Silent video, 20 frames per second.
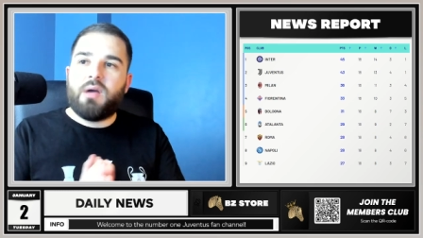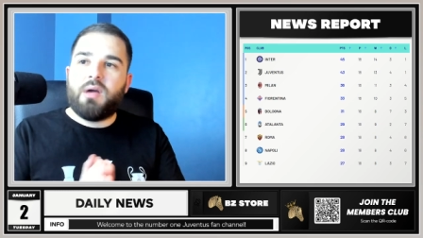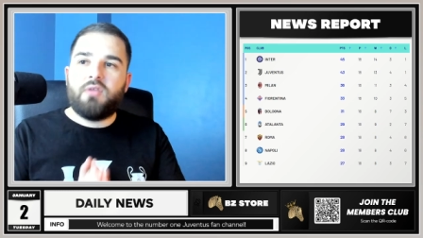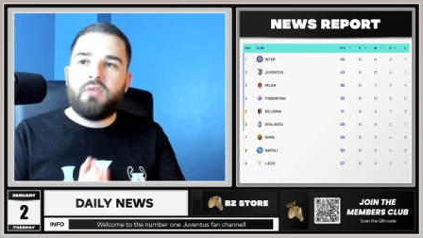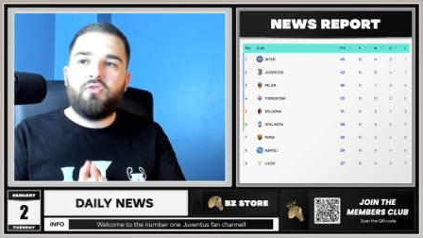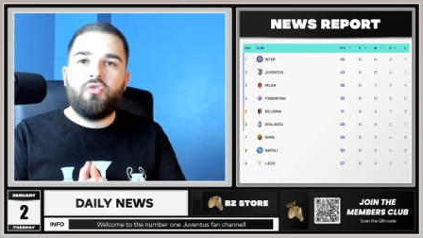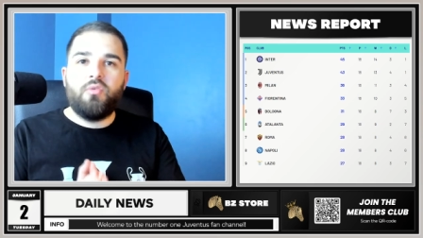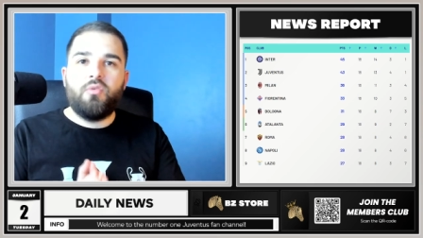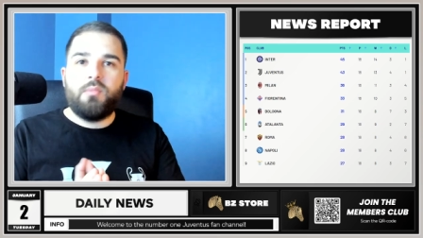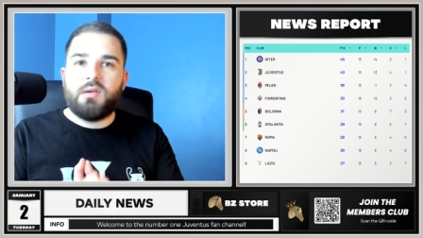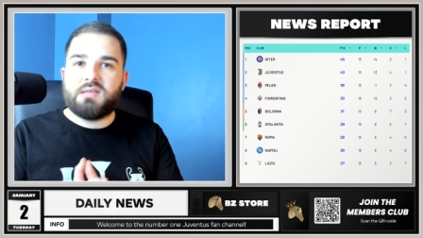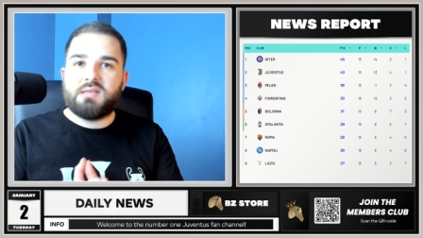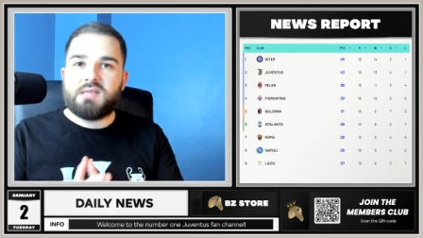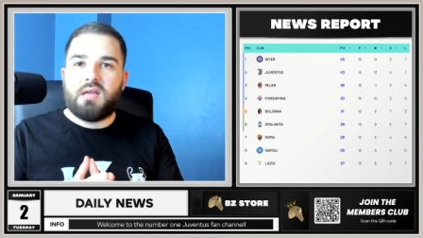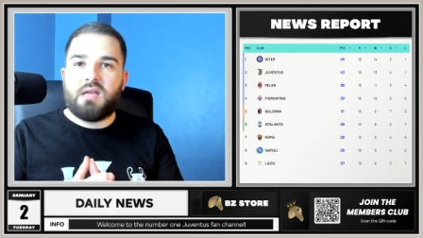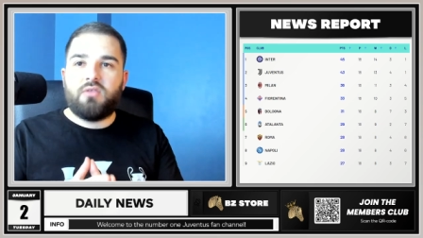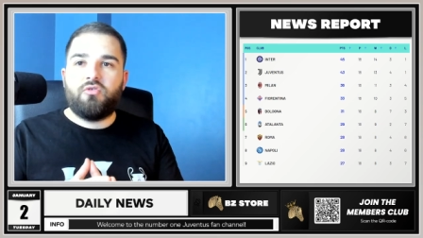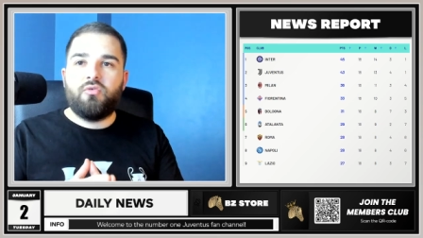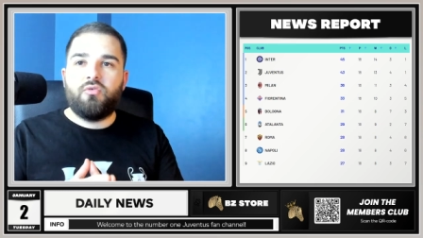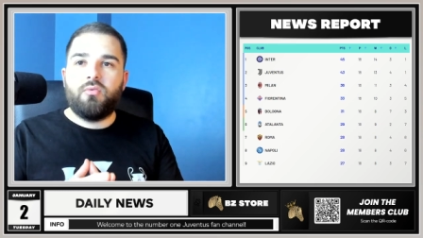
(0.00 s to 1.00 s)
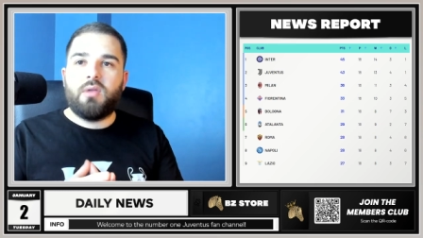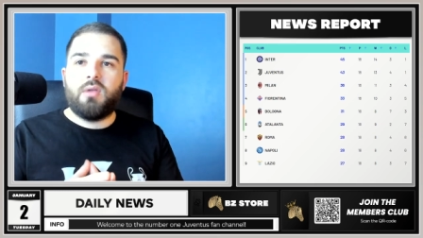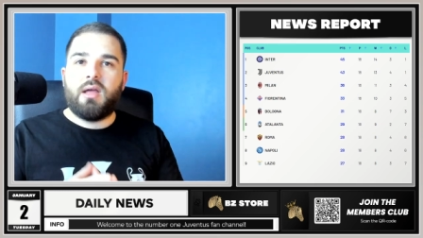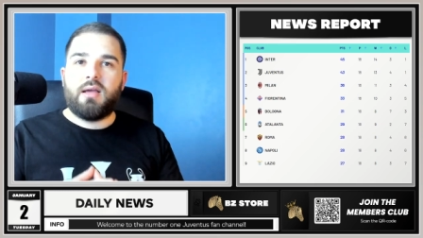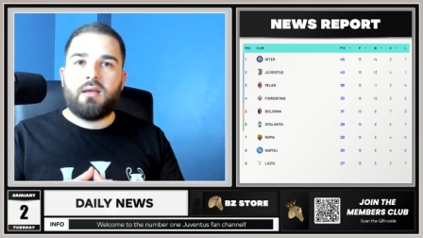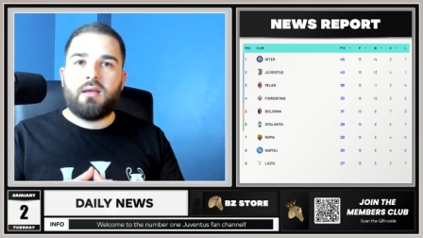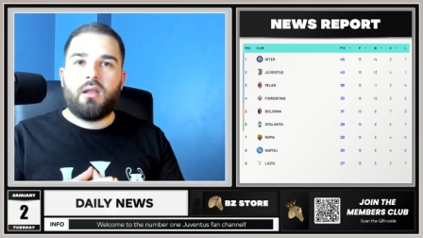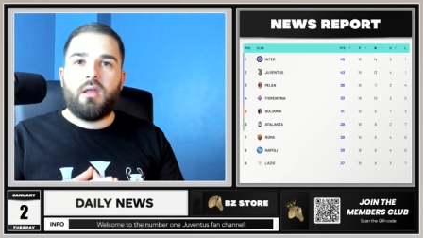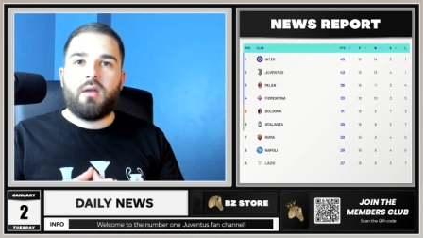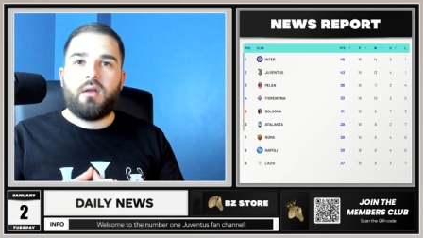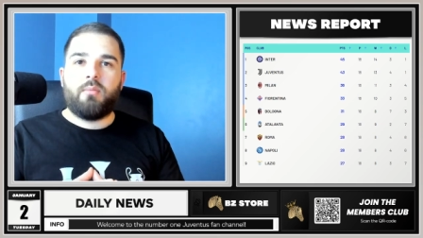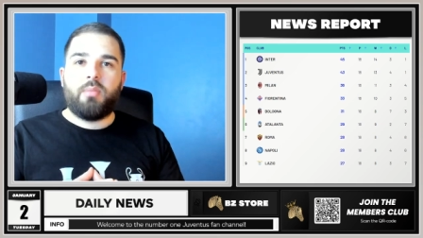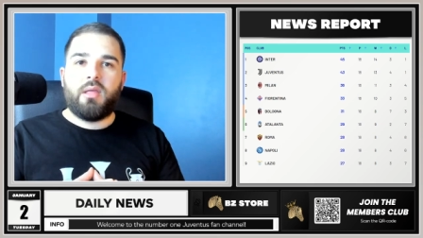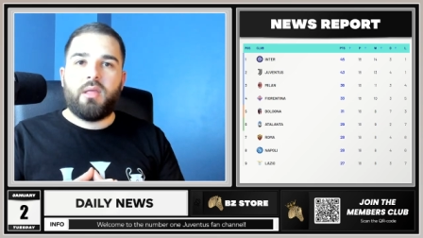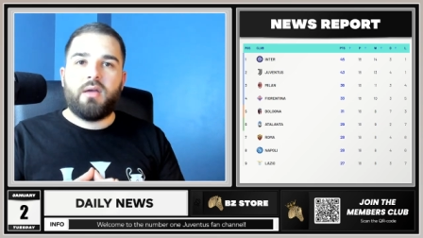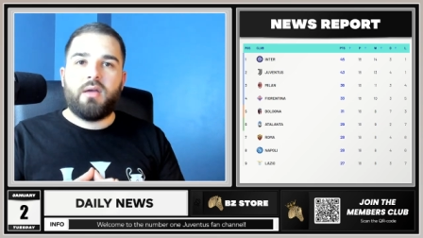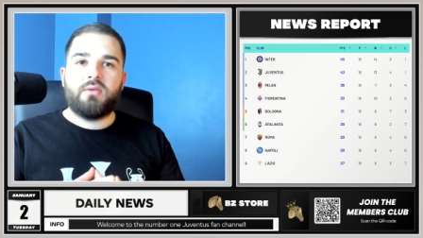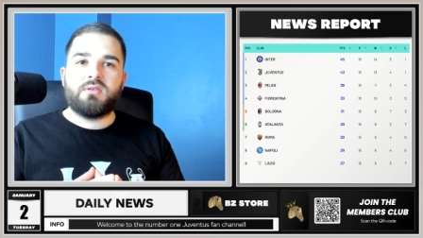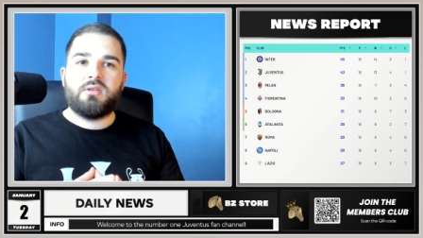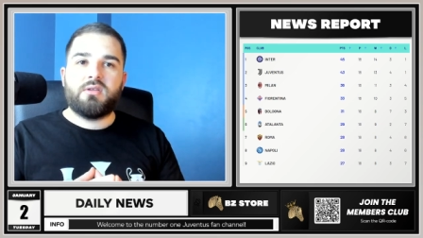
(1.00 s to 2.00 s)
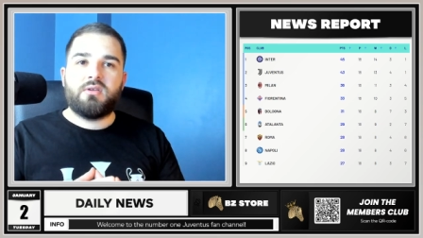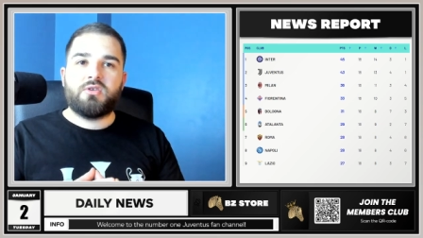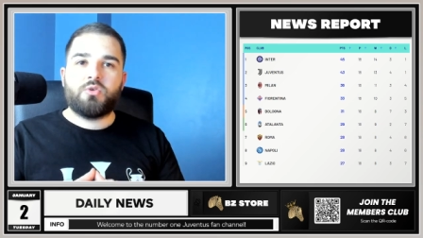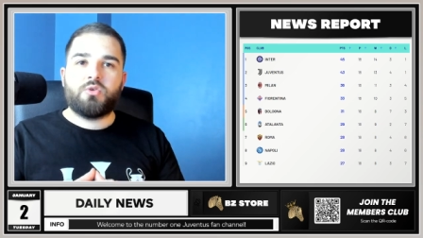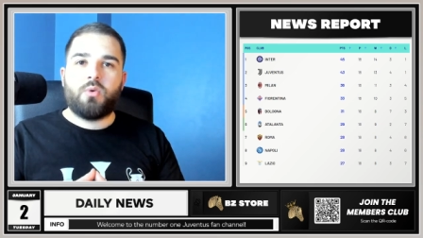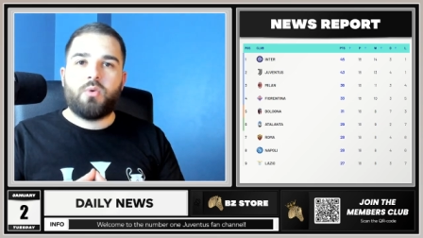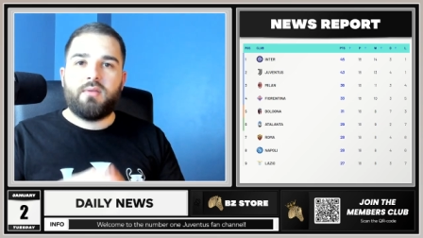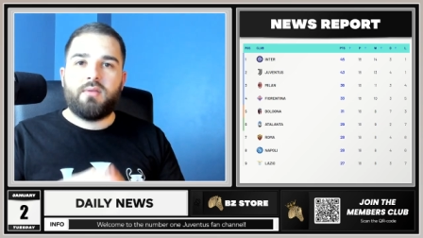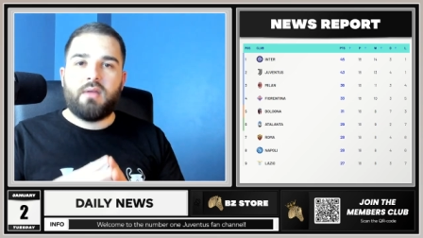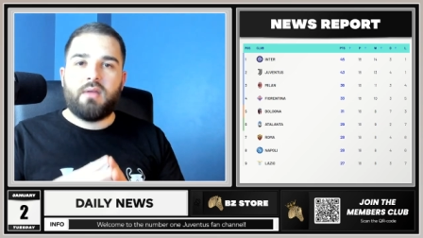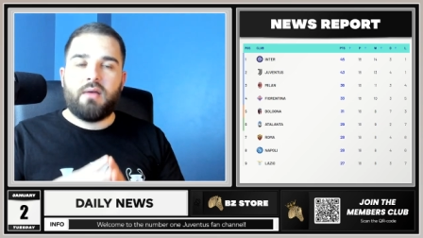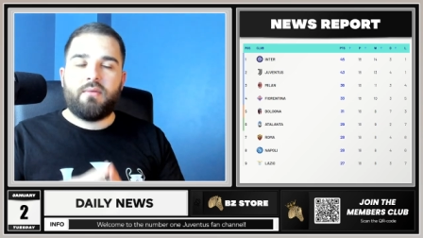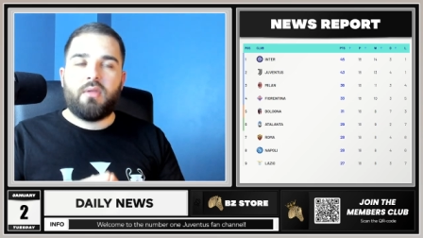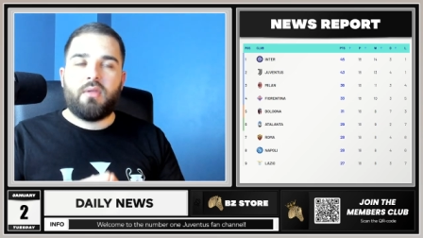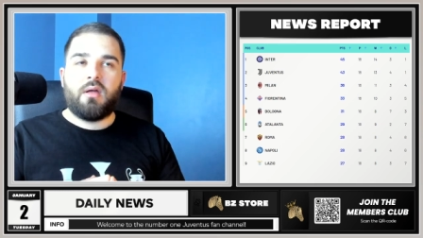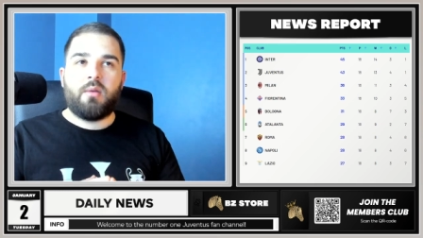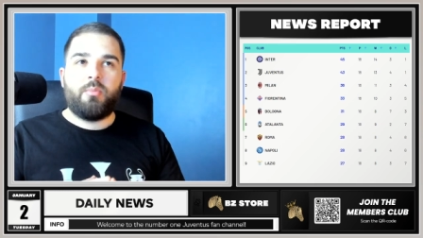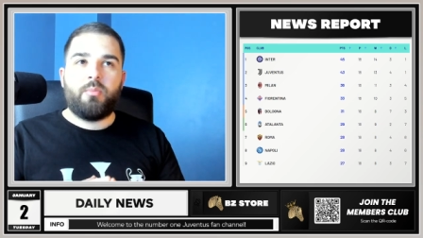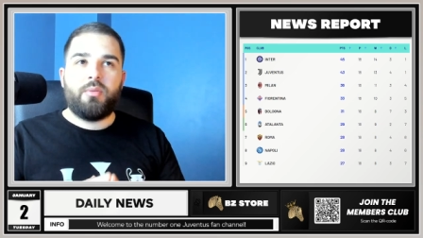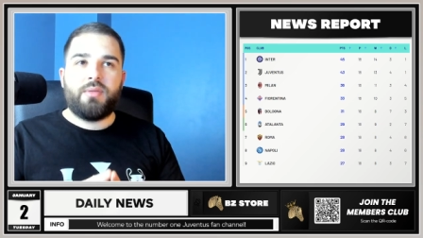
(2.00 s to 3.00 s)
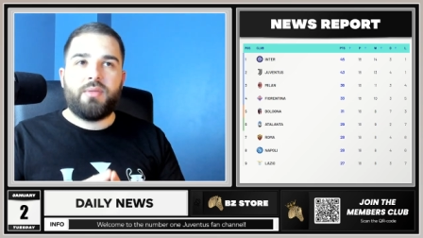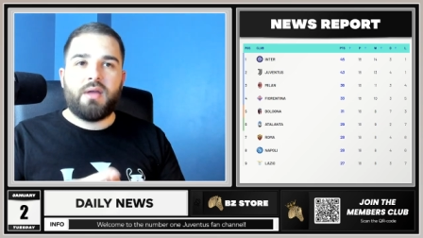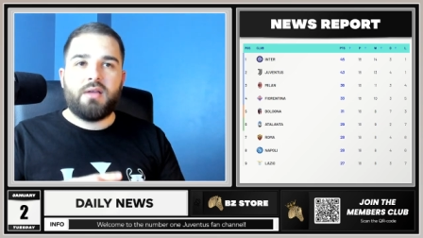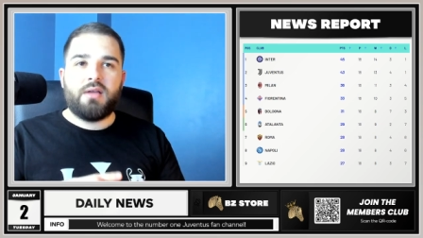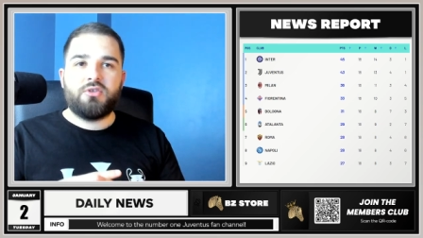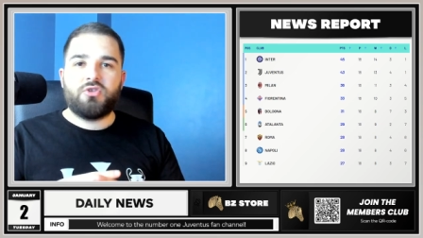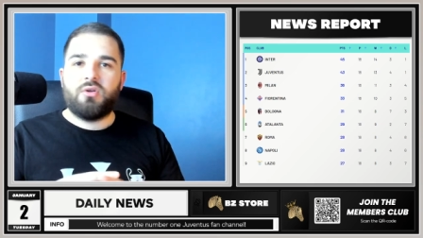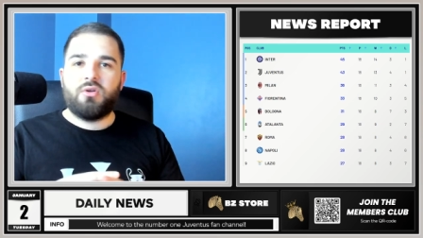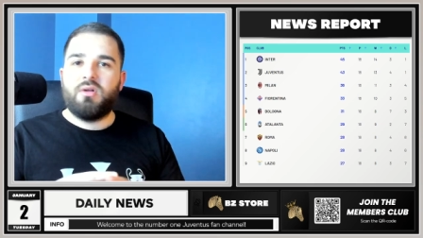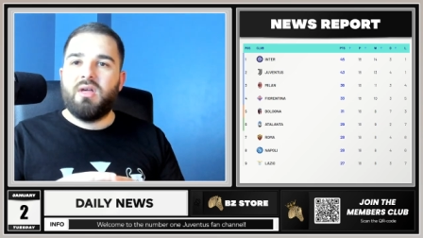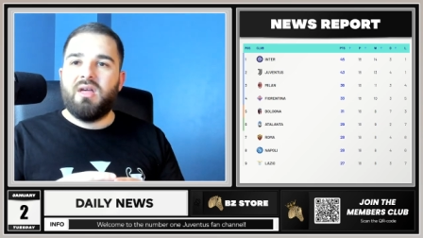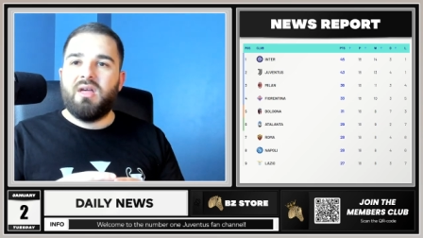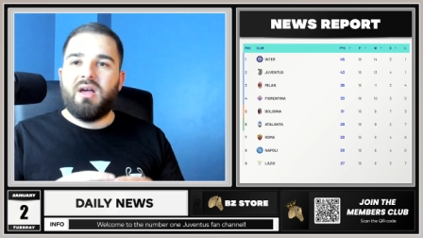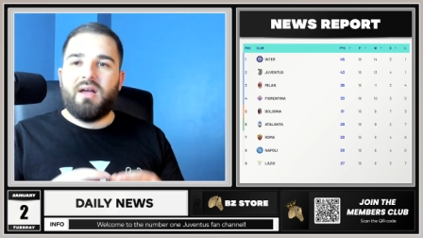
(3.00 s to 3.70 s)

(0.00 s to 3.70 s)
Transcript: I do, because I do like a lot of players in their squad. They have a lot of potential.